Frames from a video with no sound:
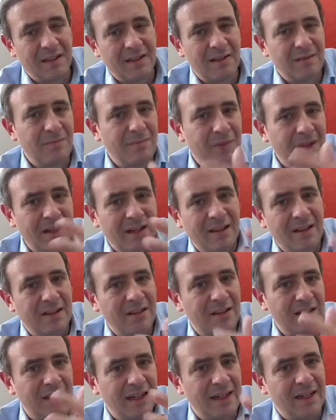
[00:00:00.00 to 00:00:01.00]
it had been
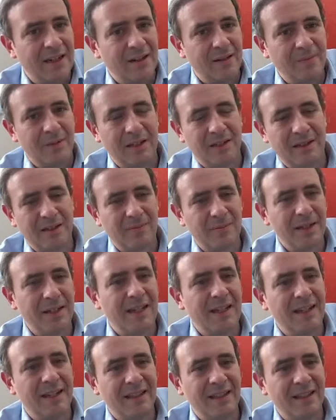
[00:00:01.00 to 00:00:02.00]
in the air, but in the
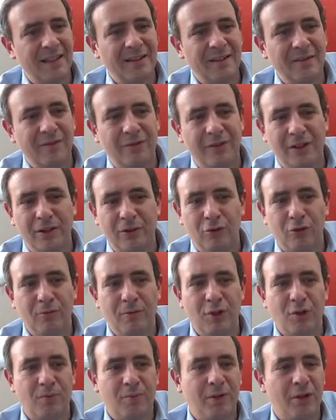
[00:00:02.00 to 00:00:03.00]
beginning they didn't feel too
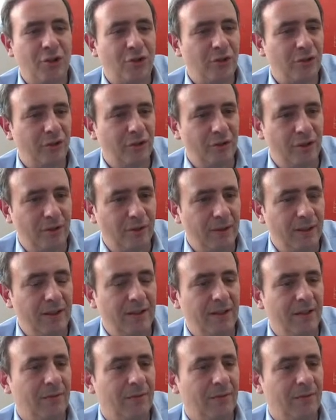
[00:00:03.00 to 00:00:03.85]
much pressure to do it.